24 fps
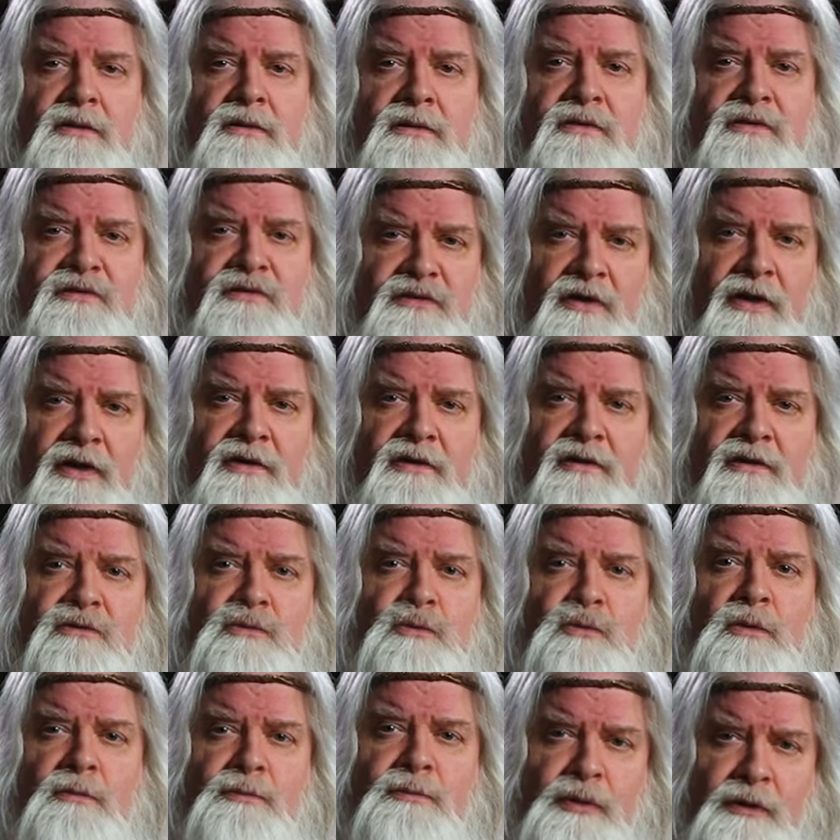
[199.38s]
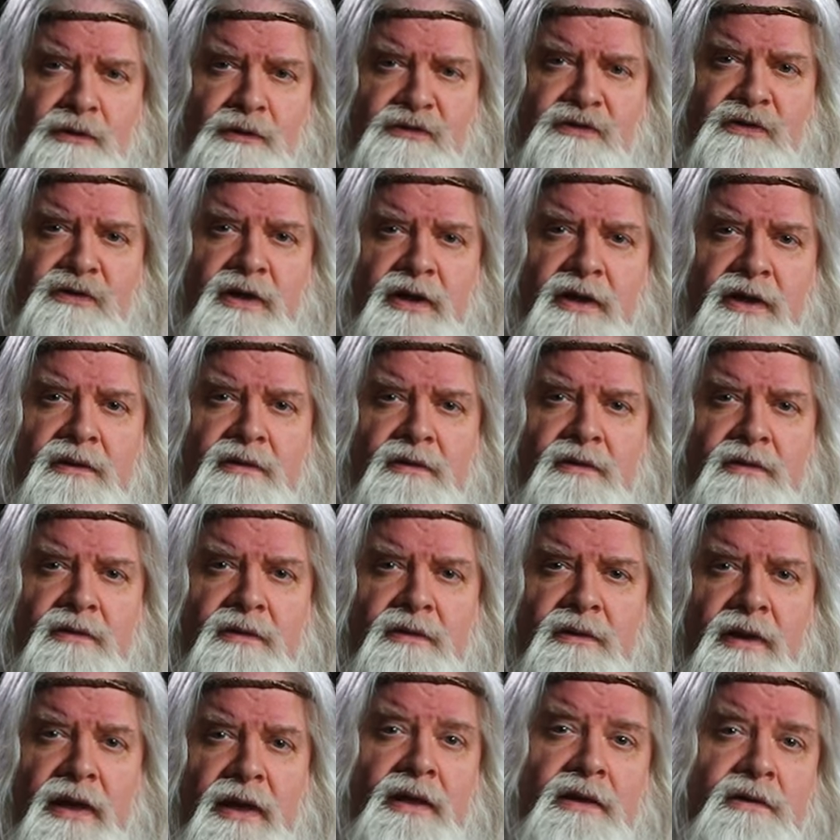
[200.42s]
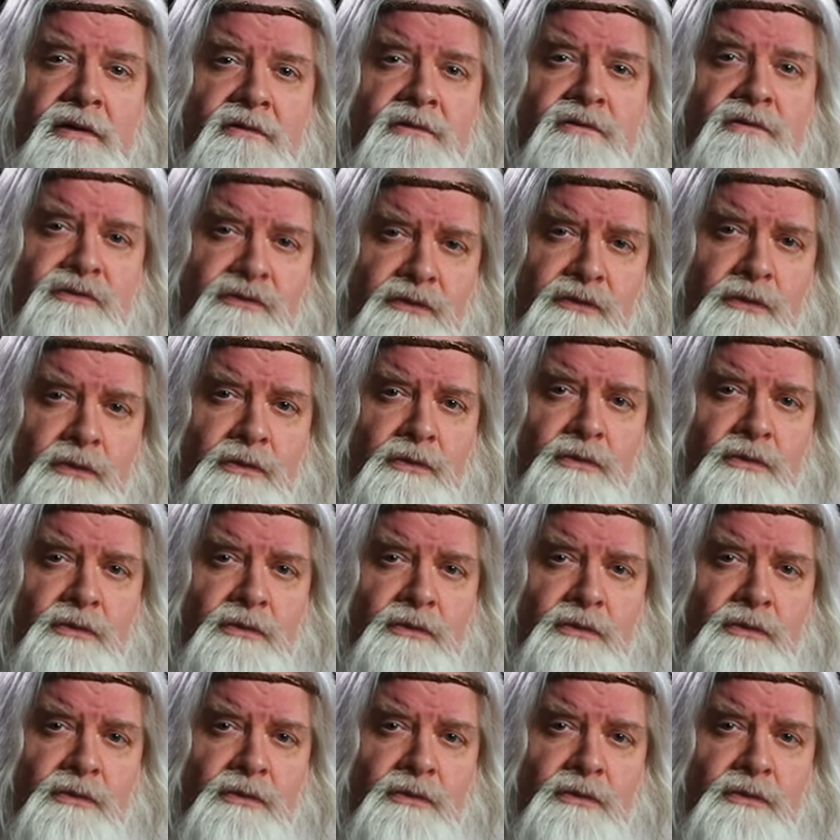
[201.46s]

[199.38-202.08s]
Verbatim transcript: decided to impersonate, and so